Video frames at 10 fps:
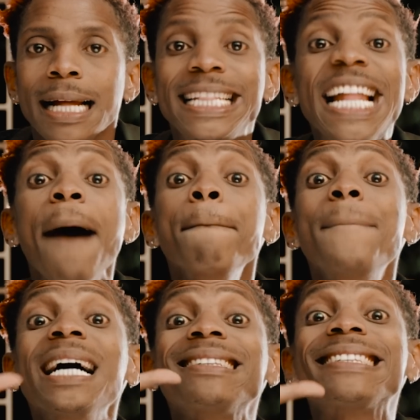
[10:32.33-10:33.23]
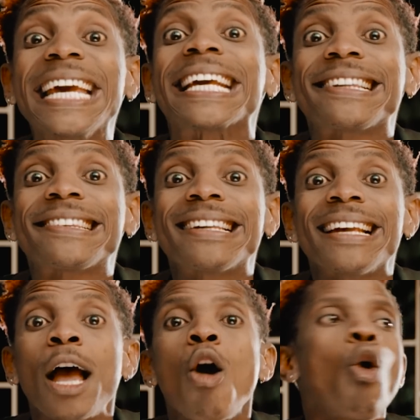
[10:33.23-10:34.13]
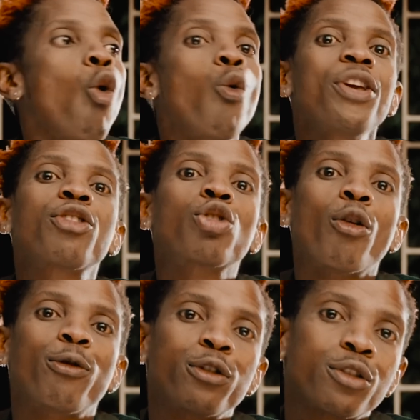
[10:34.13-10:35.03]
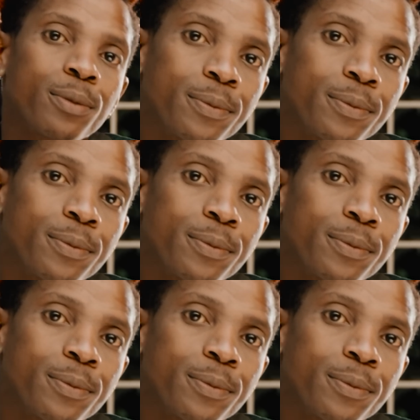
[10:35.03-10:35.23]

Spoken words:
Number 6, witchcraft.